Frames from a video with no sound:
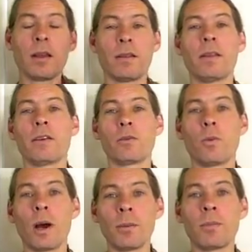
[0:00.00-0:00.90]
Then there's
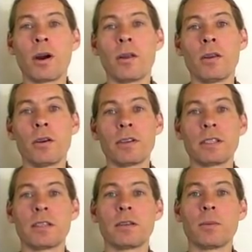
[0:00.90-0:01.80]
one part of the nervous
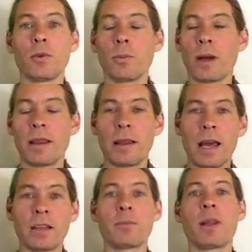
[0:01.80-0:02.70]
system ruled by the
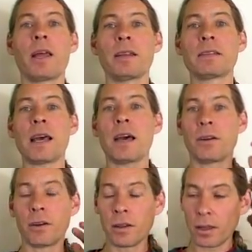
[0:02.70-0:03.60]
last planet,
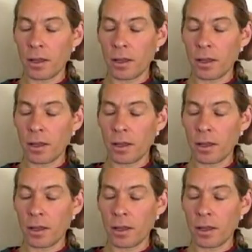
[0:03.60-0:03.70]
Saturn,